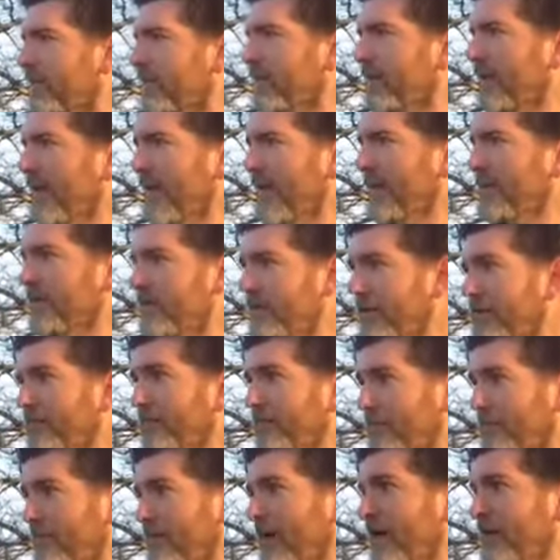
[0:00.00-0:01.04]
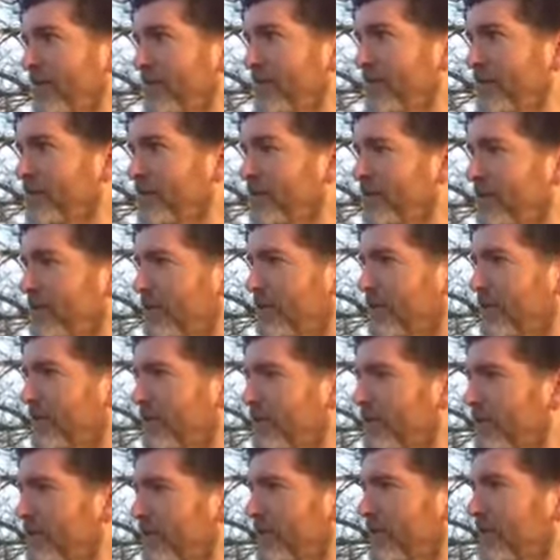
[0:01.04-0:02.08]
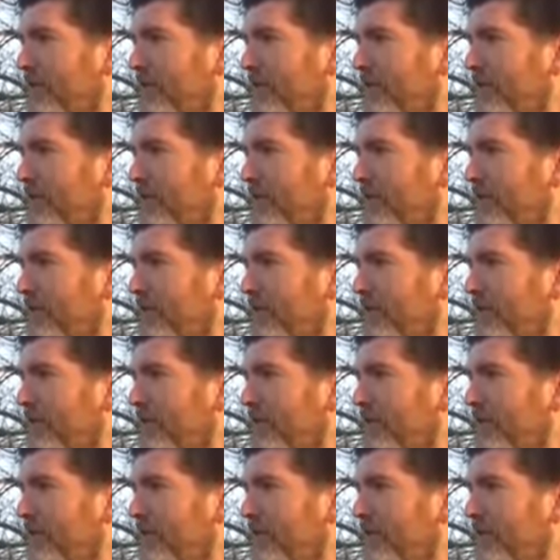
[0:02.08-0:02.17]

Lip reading: annually for 5 years. Yes,